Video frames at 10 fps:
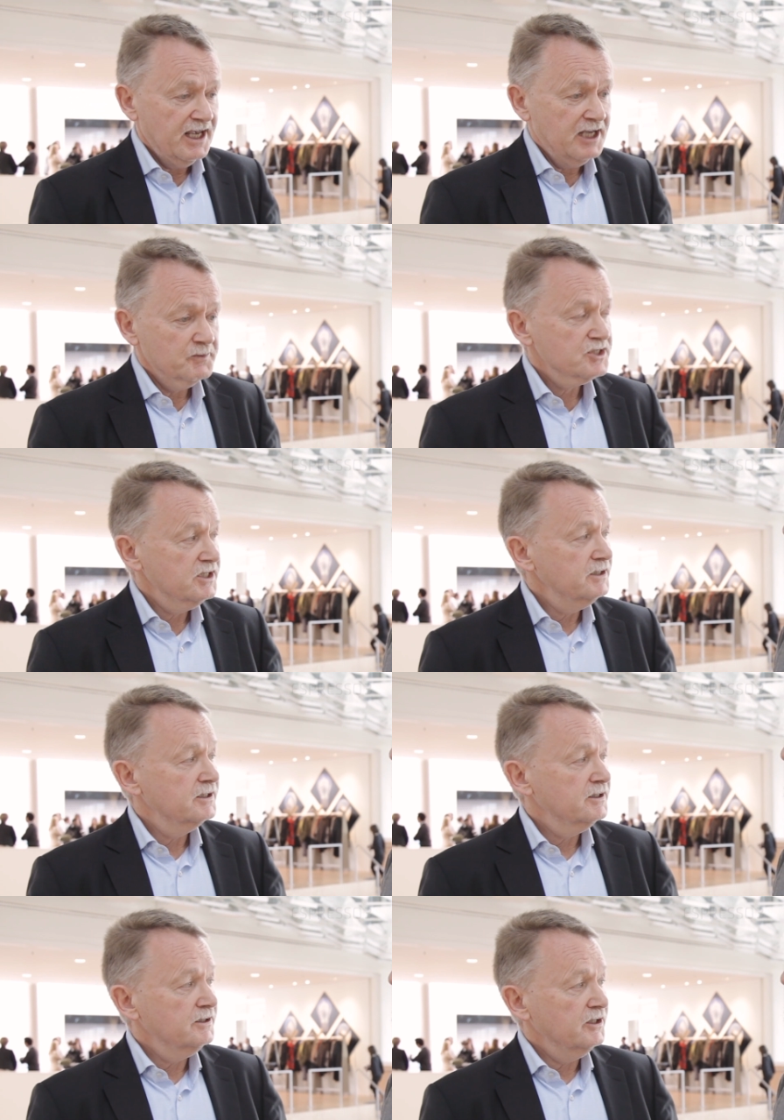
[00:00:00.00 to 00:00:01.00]
And we see
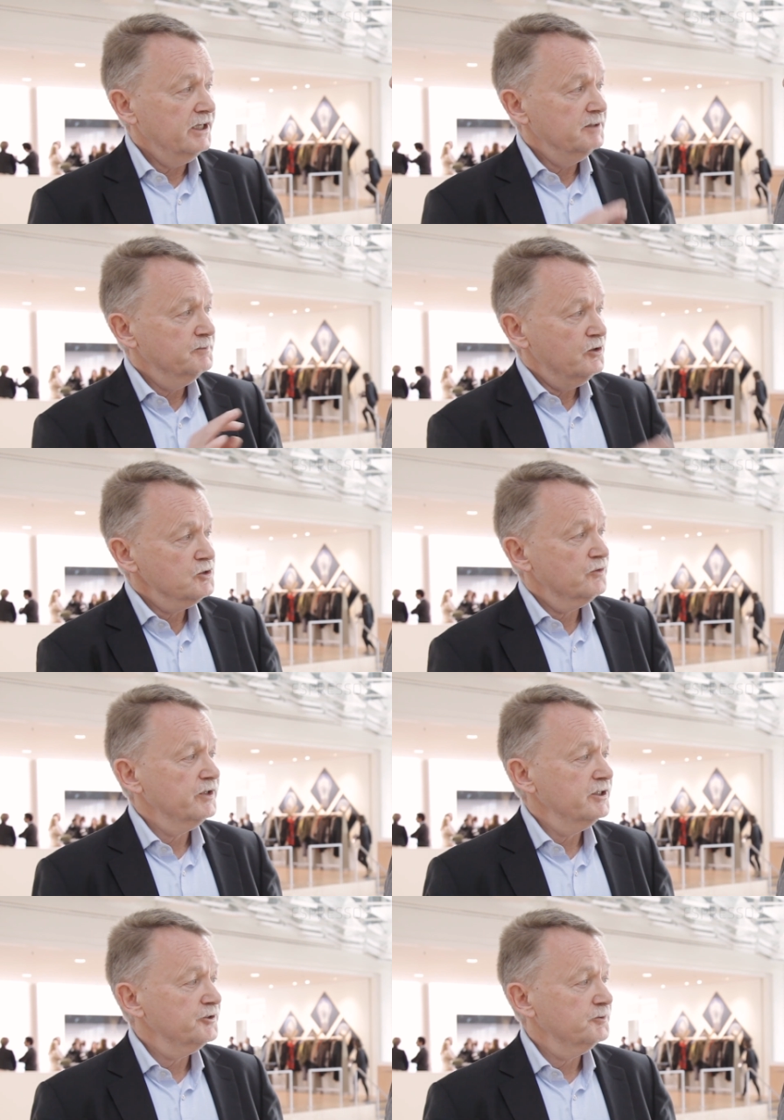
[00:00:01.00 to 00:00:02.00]
that in both
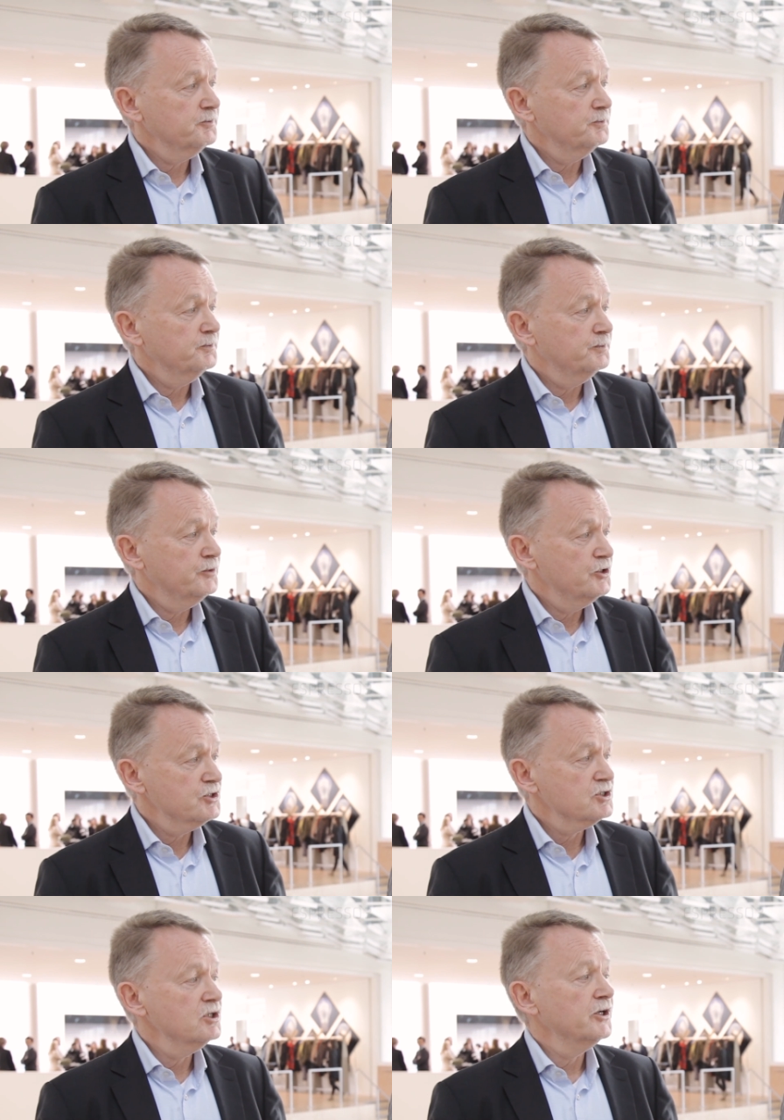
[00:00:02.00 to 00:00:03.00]
fields
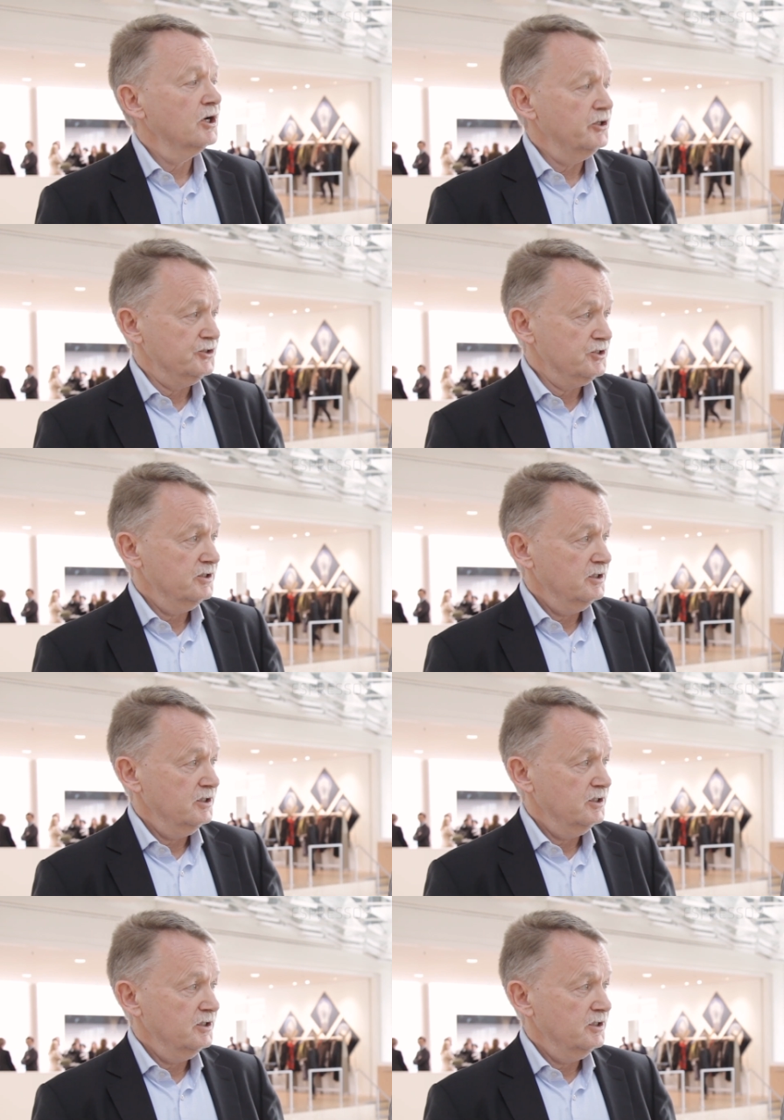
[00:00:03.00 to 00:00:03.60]
persons learn a lot.